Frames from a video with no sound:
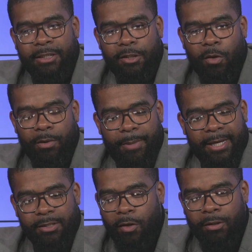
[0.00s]
just going
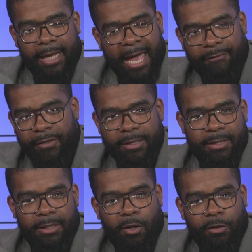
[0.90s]
back to all the
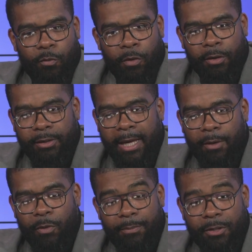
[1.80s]
advocacy, all the work
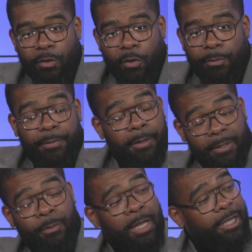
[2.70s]
that we've been doing,
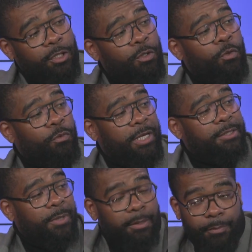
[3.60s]
people like you
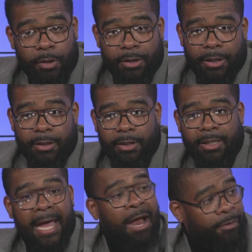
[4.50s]
that's been pushing the
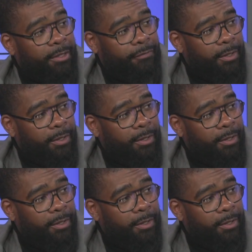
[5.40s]
narrative